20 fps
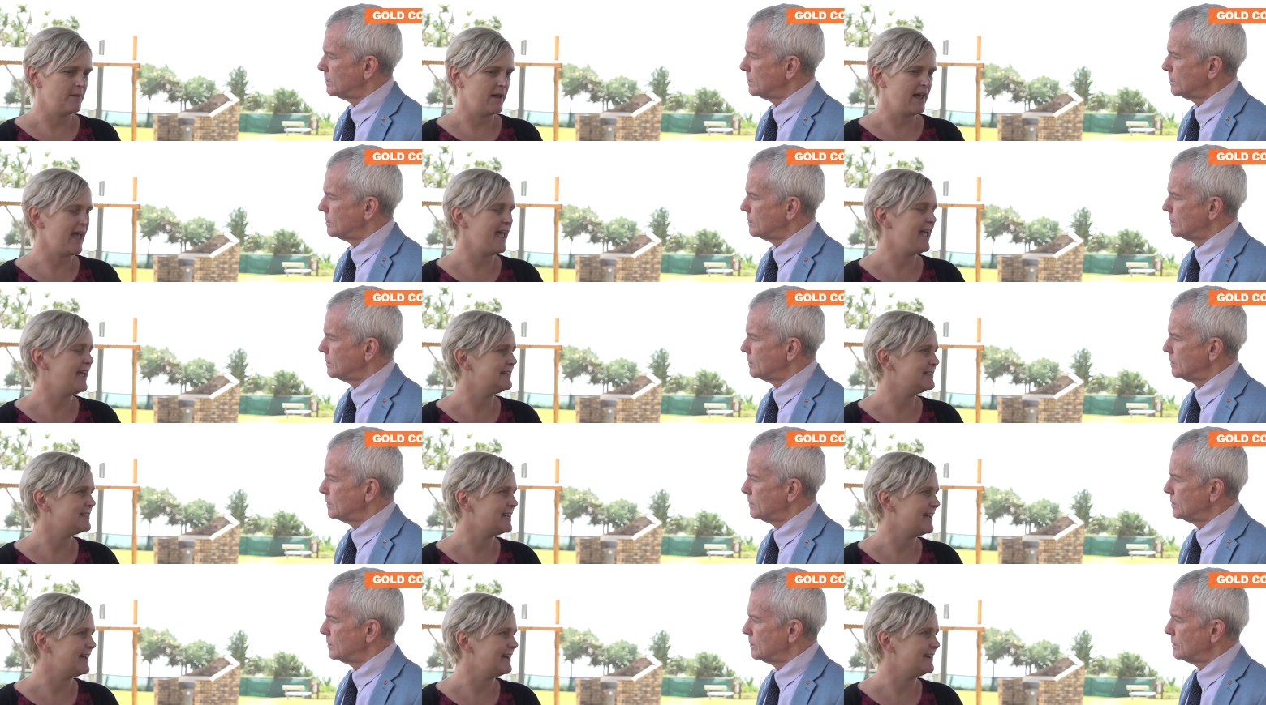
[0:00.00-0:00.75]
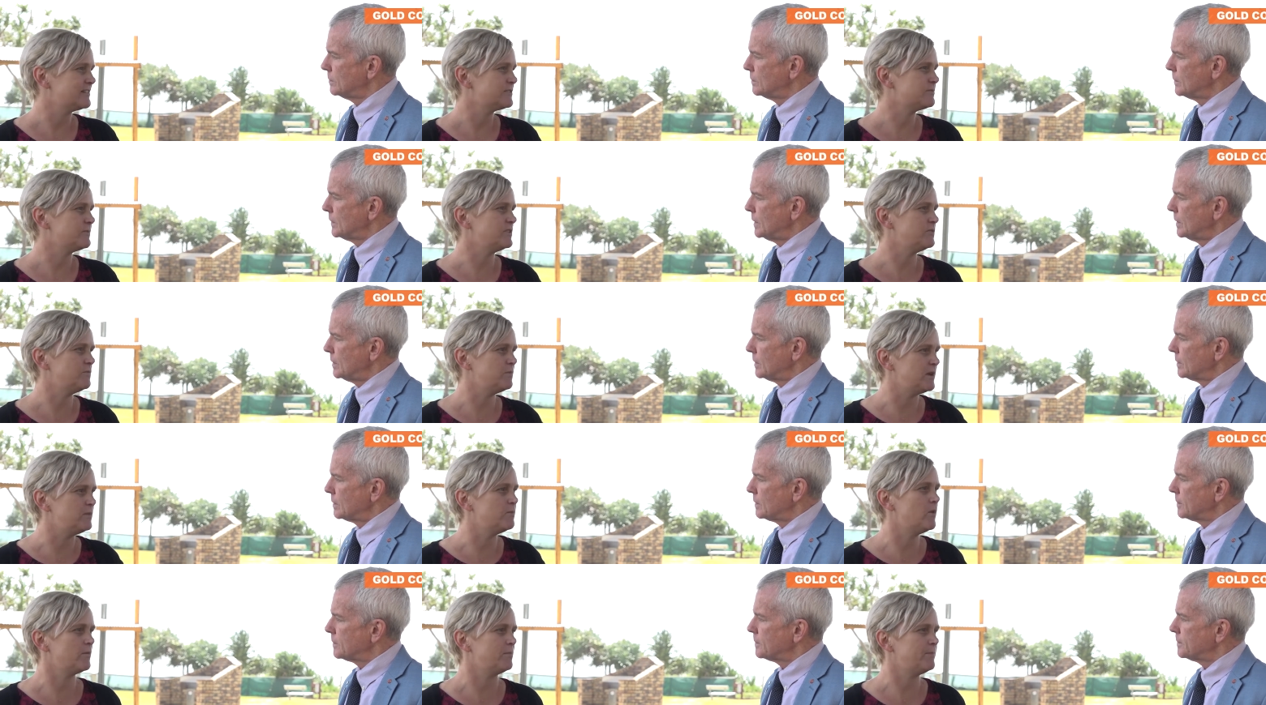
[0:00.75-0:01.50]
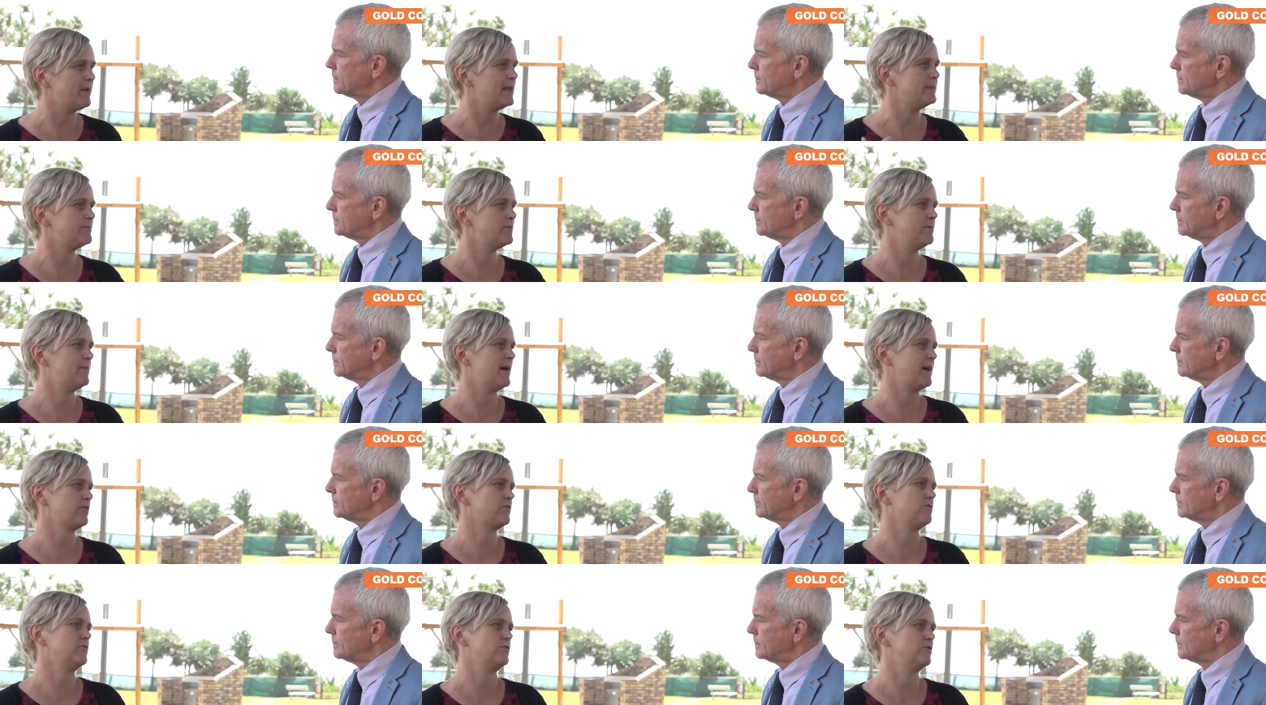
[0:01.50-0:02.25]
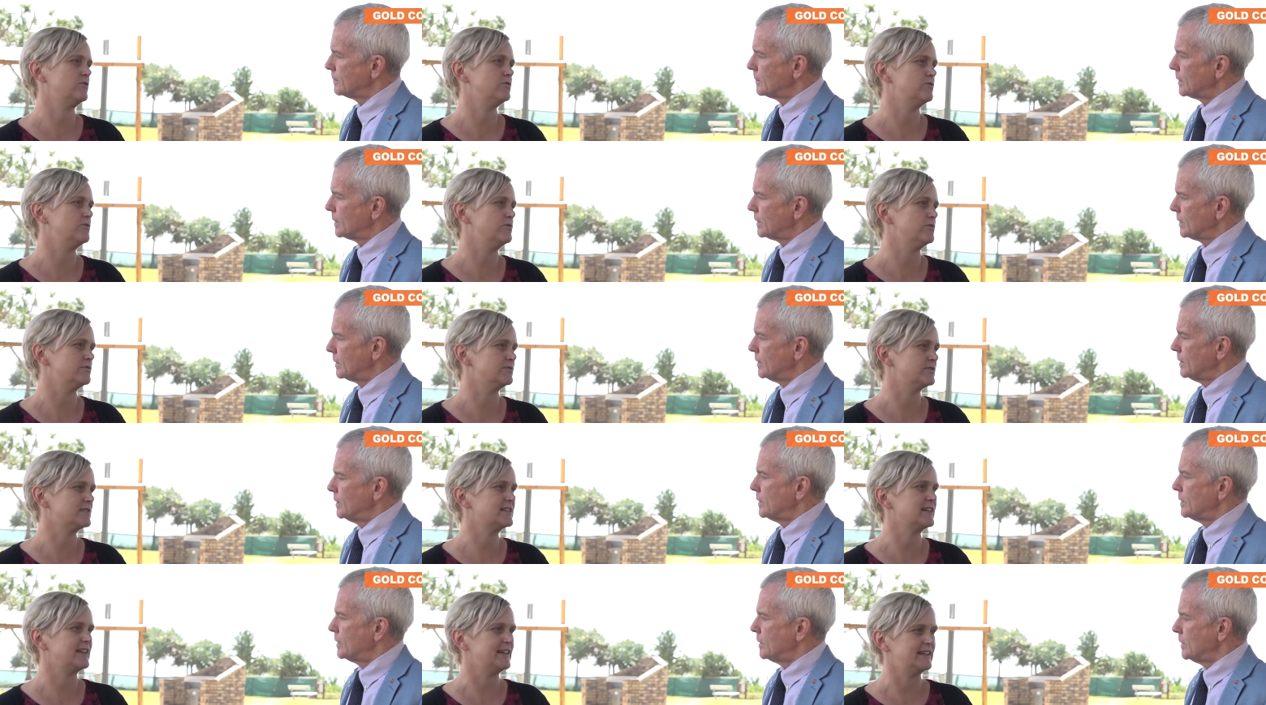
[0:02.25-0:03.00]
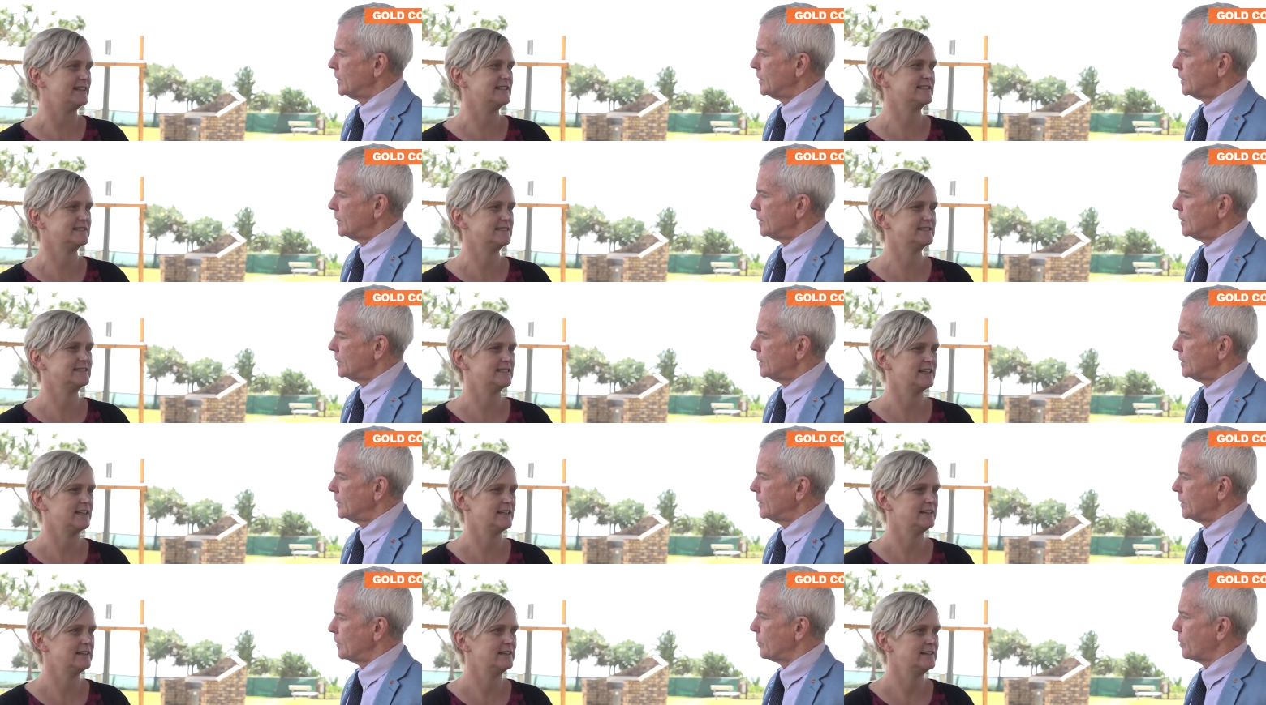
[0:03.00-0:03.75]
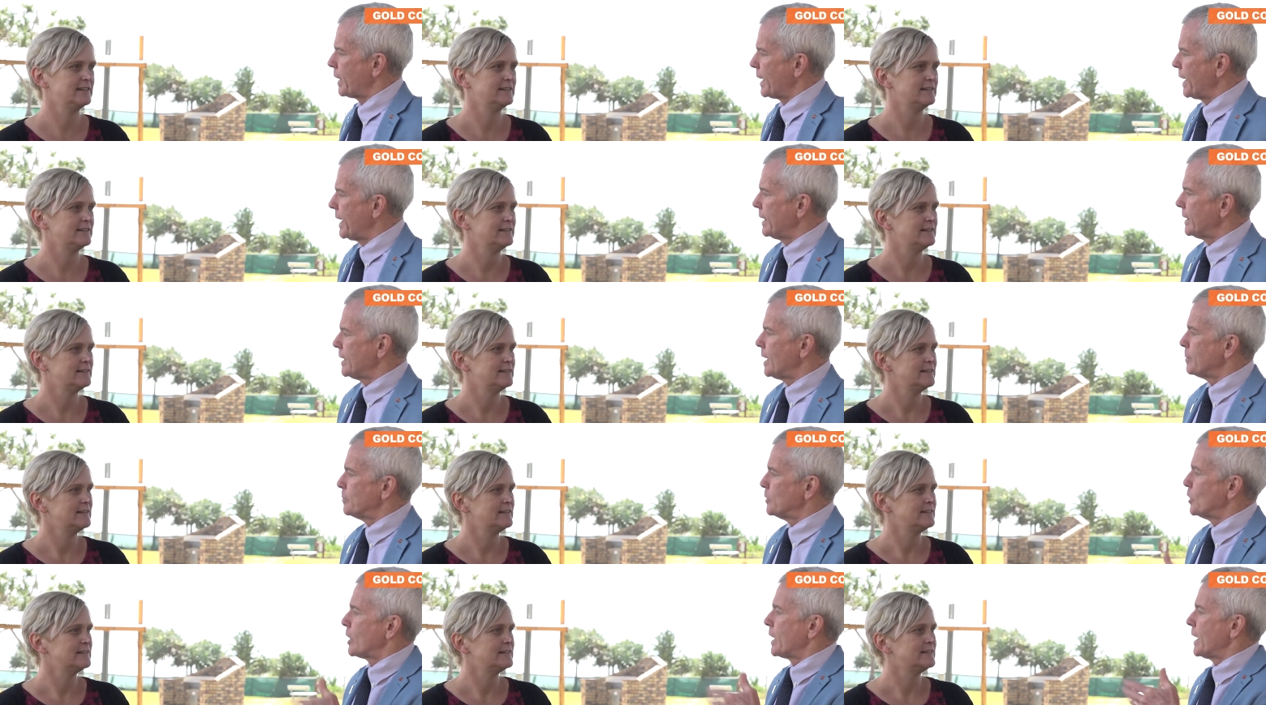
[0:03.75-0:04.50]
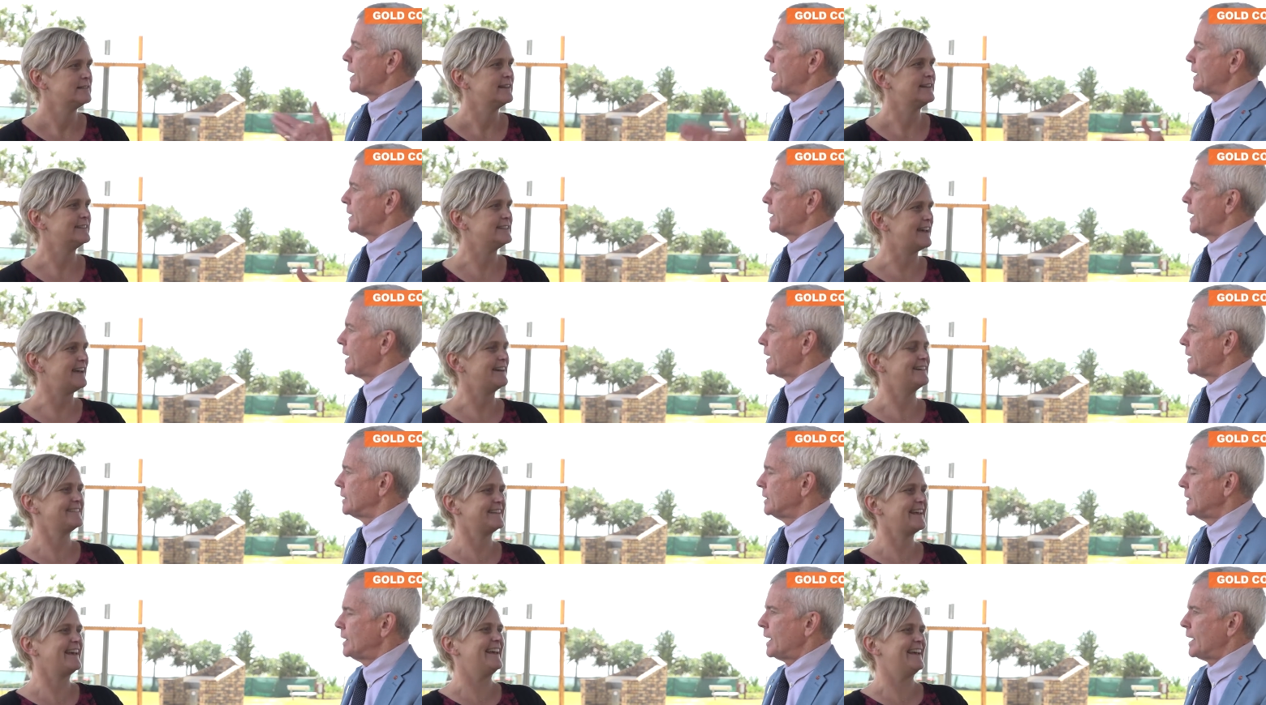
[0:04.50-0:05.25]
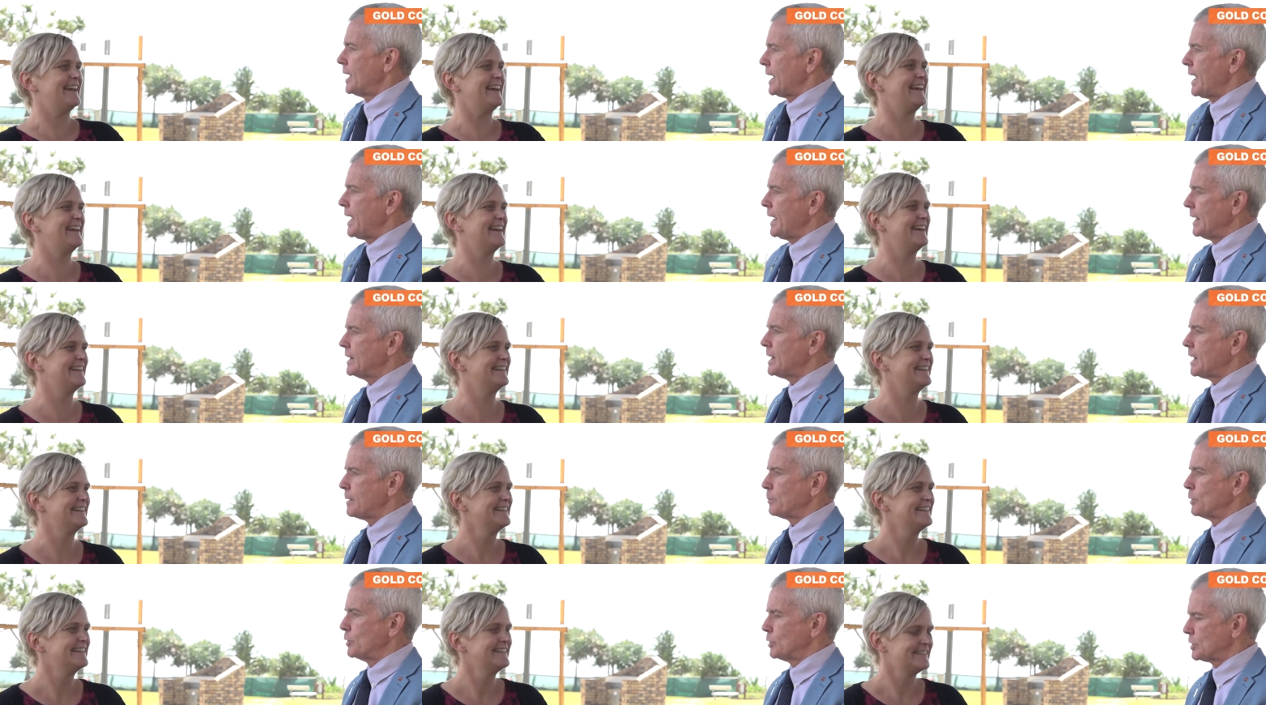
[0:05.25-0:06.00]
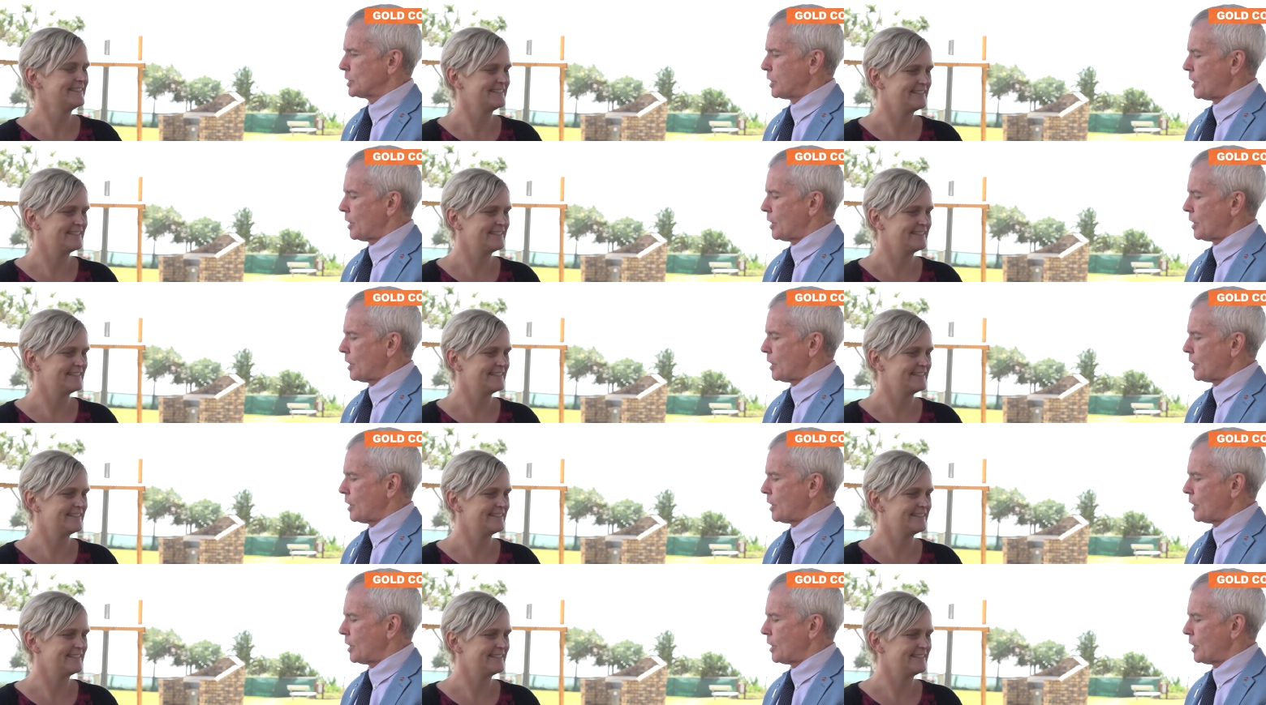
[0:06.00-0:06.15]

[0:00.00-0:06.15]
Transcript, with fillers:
Speaker 1: a handout. We, we want people back through the doors. Yeah.
Speaker 2: You want hand up, not a handout. yeah. And a hand up looks